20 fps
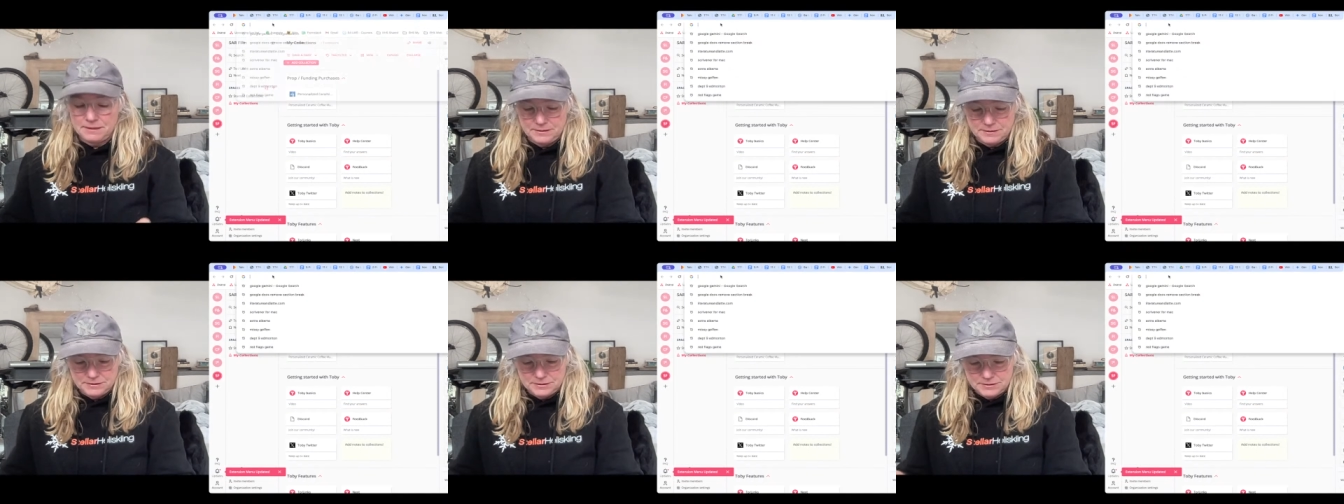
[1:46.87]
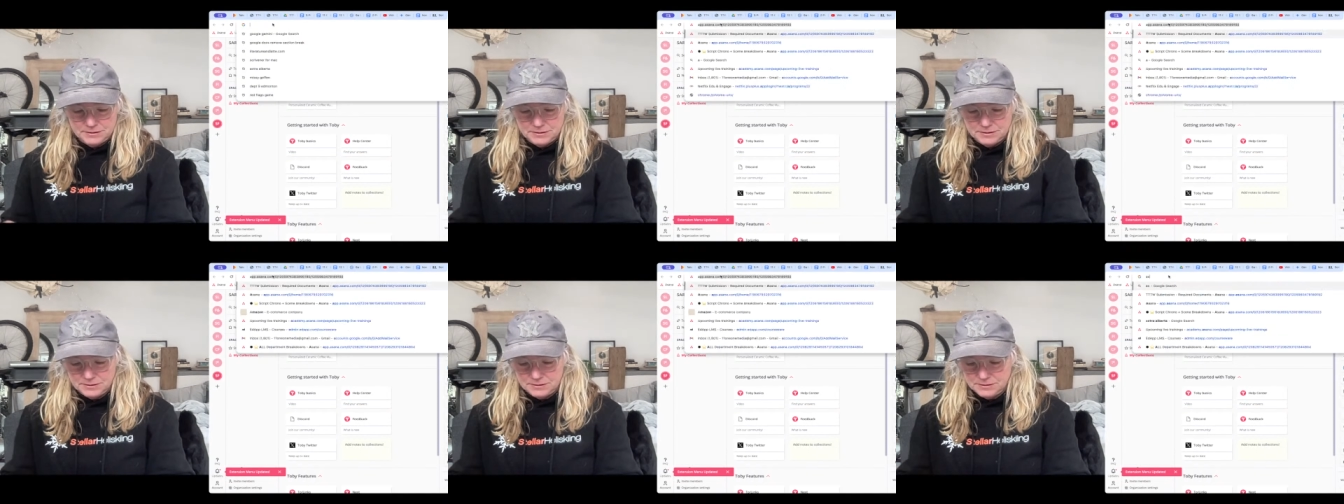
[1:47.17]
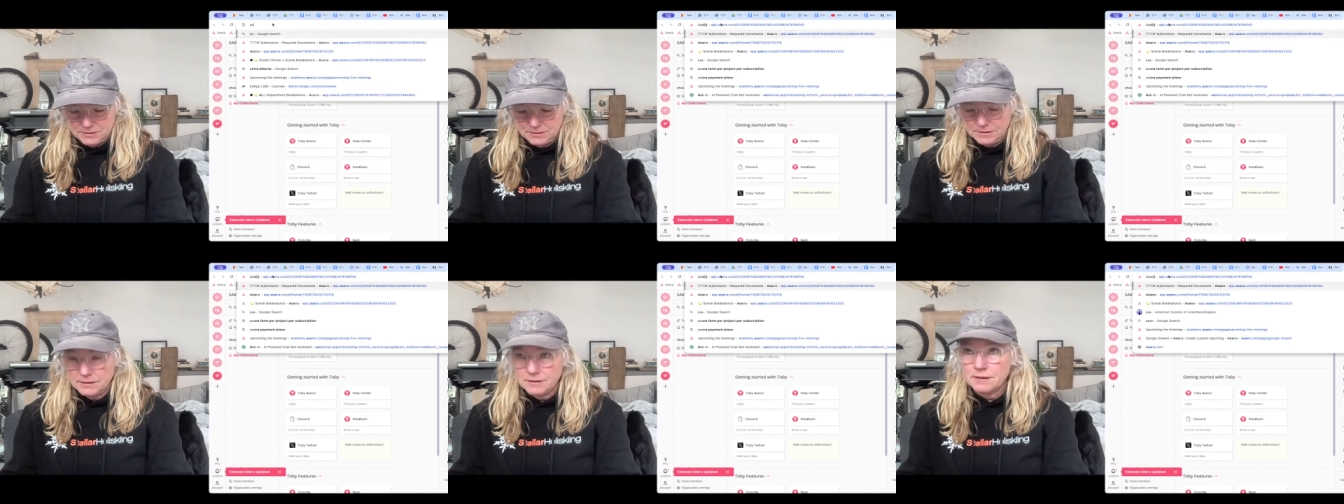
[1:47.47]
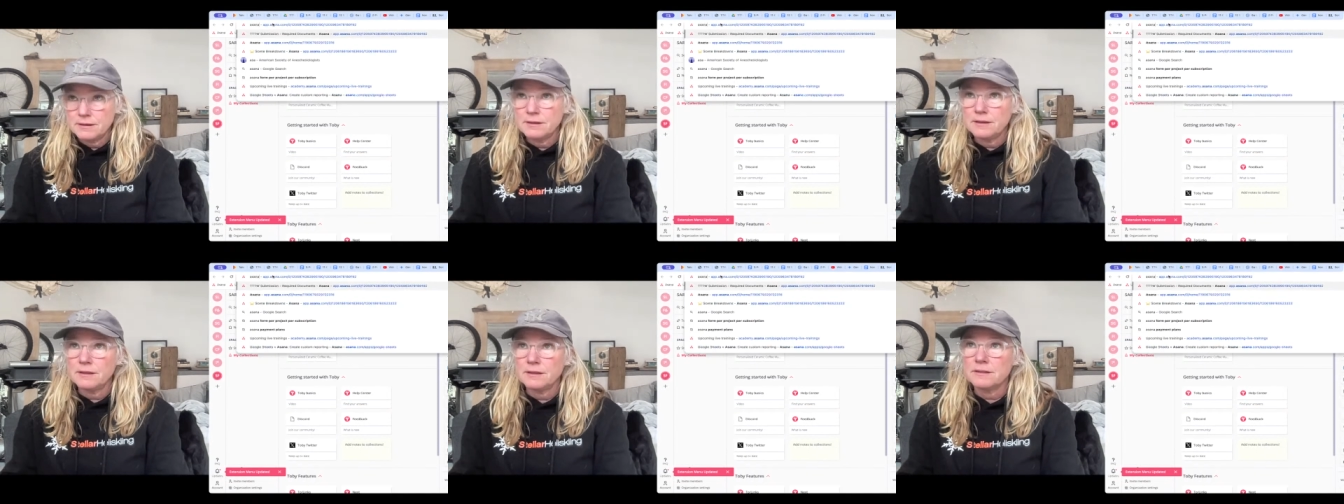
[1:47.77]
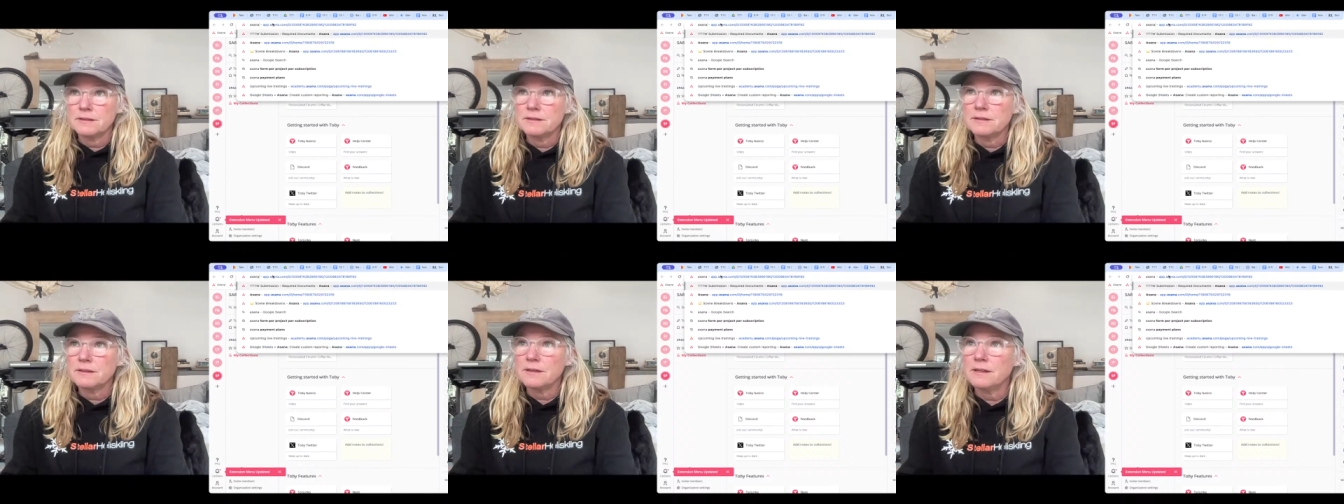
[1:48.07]
So
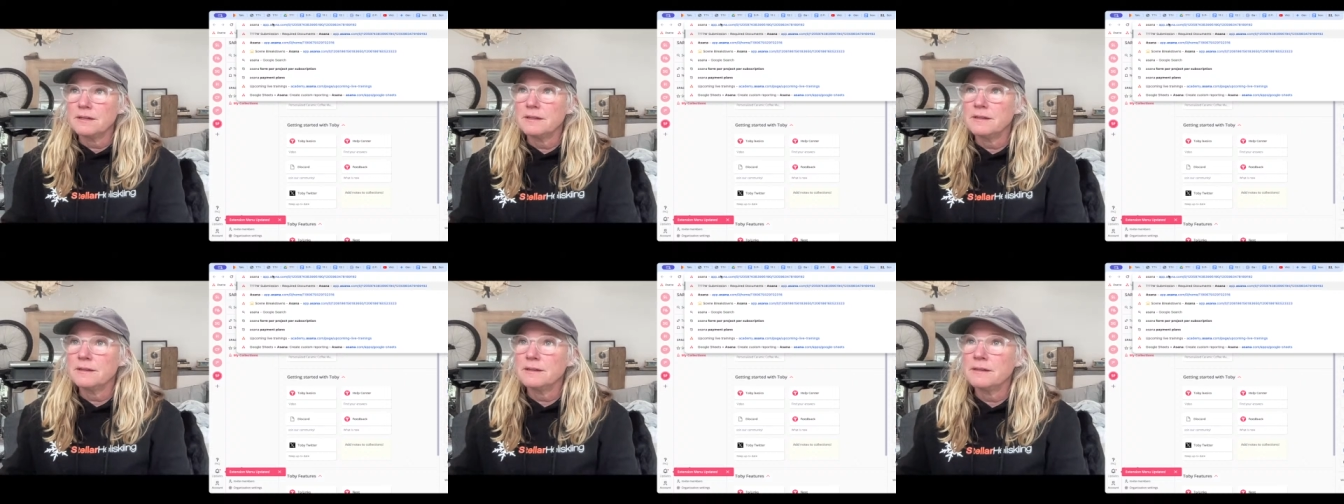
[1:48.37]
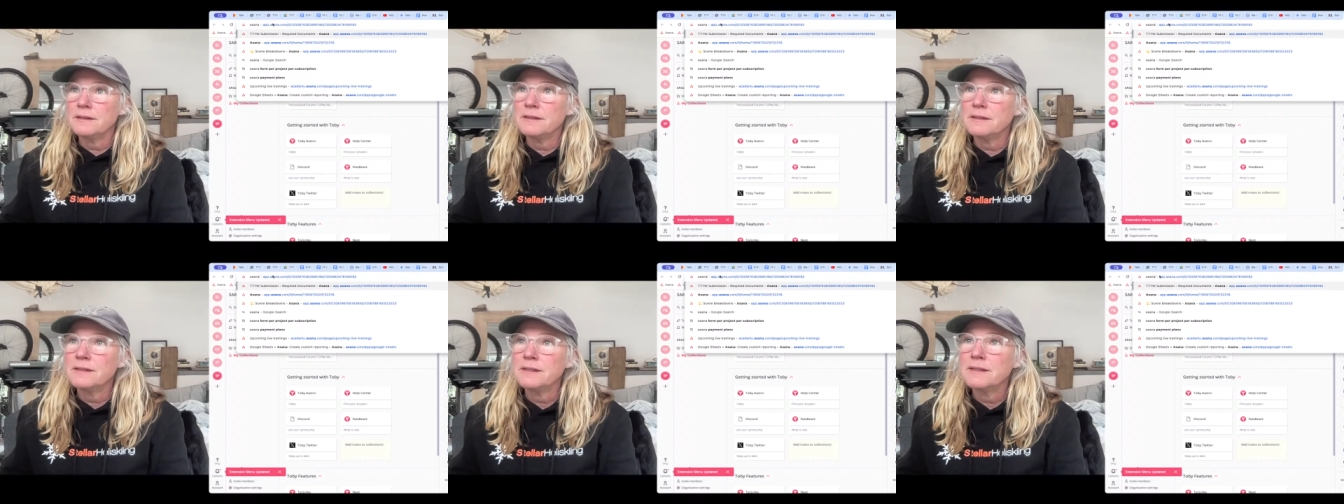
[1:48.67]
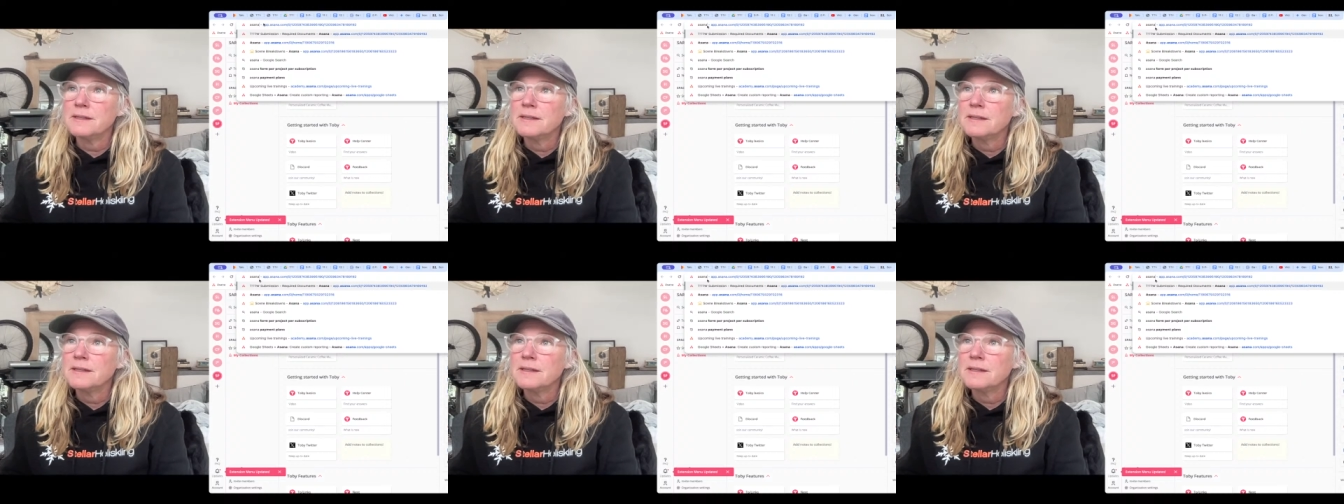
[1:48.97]
Asana,